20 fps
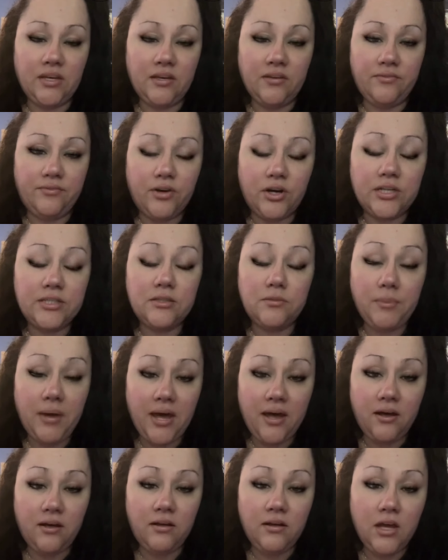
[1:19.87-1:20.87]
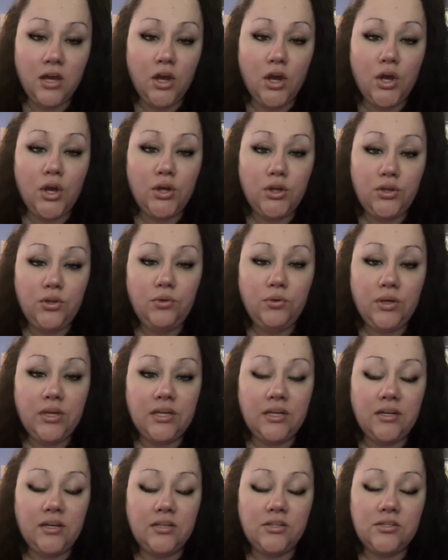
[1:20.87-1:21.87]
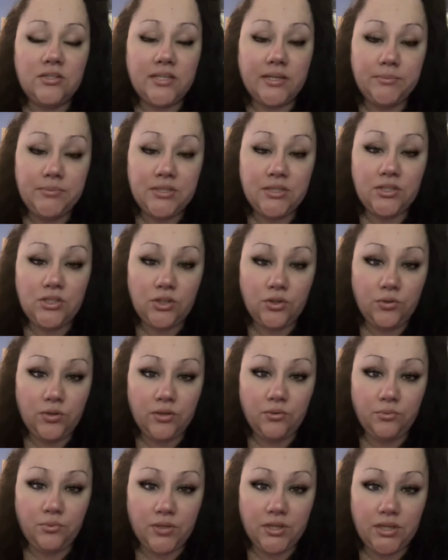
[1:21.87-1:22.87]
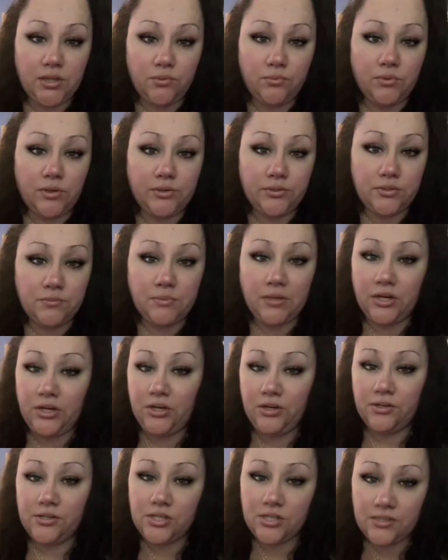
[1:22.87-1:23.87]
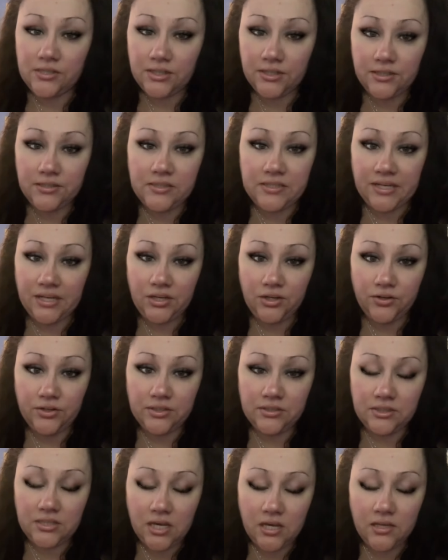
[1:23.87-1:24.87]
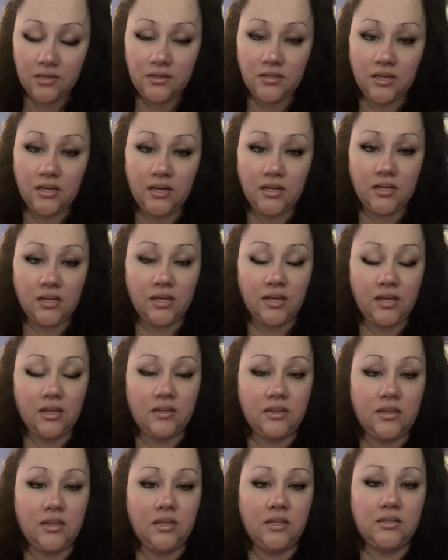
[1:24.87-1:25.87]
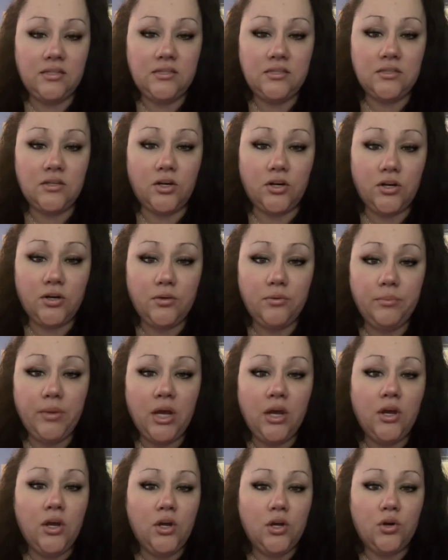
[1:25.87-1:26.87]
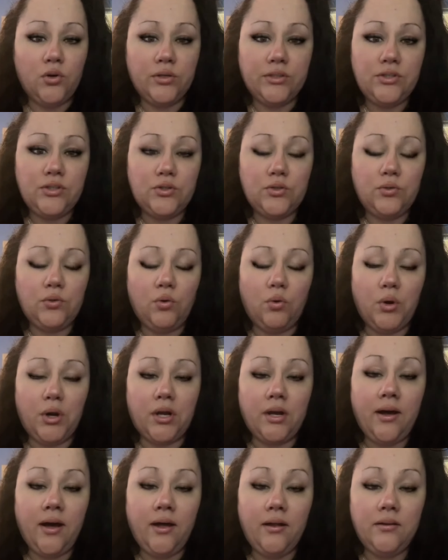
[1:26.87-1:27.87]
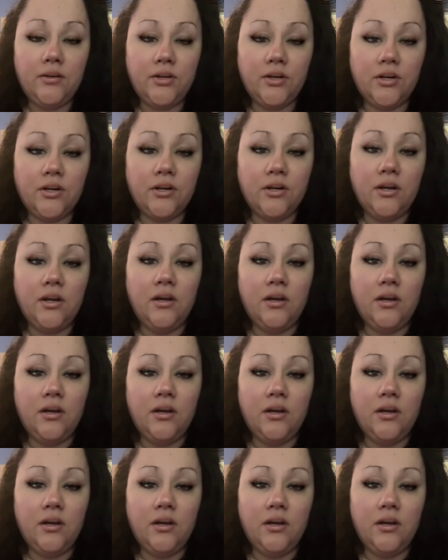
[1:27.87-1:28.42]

for a spell, you can substitute it with rosemary. You're just going to set your intent that this herb, crystal, or color,